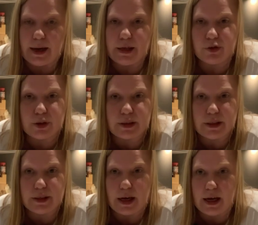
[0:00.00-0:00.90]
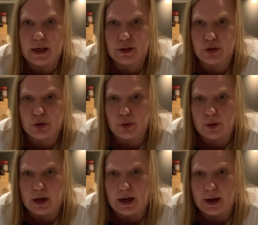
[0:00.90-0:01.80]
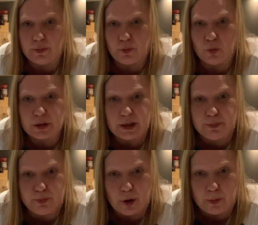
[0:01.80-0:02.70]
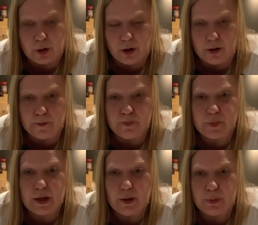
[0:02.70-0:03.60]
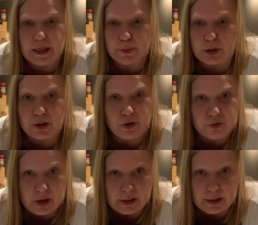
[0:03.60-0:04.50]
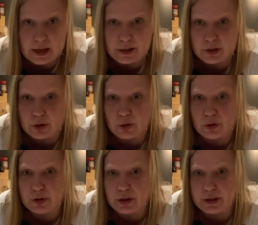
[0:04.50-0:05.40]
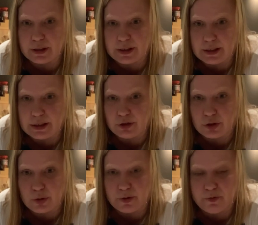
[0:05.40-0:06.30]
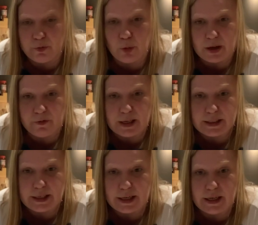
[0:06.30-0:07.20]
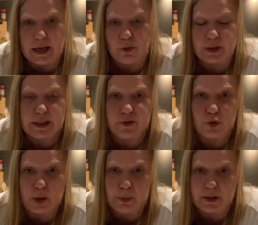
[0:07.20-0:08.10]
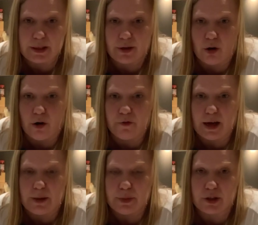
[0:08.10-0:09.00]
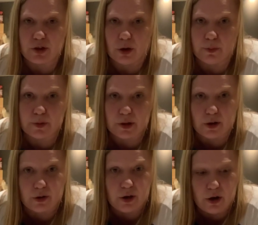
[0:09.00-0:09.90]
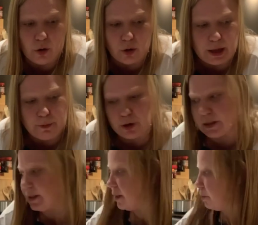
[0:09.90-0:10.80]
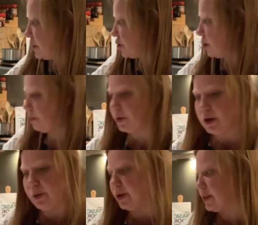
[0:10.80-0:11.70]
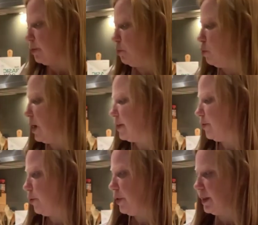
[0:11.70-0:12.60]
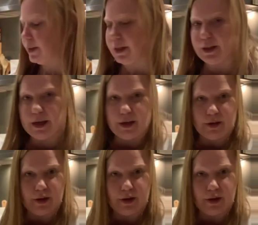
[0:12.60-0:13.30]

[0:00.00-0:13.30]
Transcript: interested and you want to pop along, please bring 2 friends and you can do a quick VCE and receive 20% off a mix shop. So all our purchases in the mix shop, we've got some wonderful things in there.